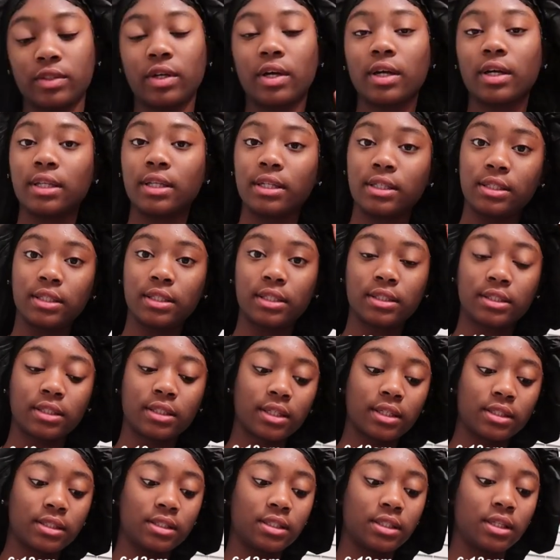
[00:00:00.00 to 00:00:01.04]
currently
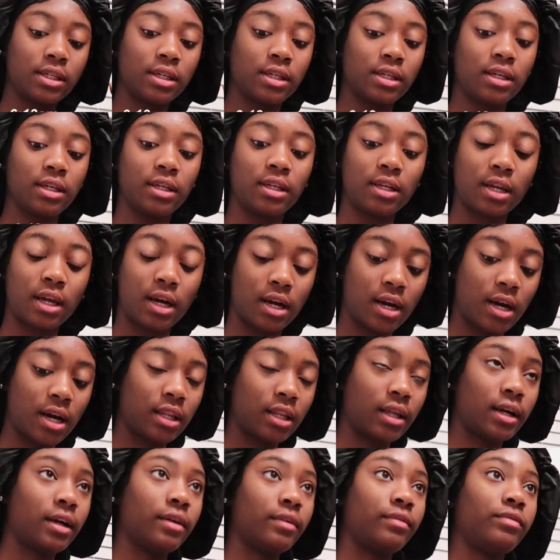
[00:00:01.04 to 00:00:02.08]
6:13. i
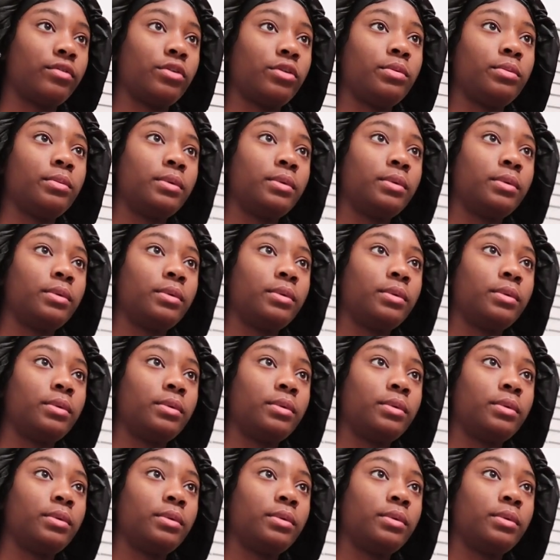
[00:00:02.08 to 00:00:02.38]
got like a few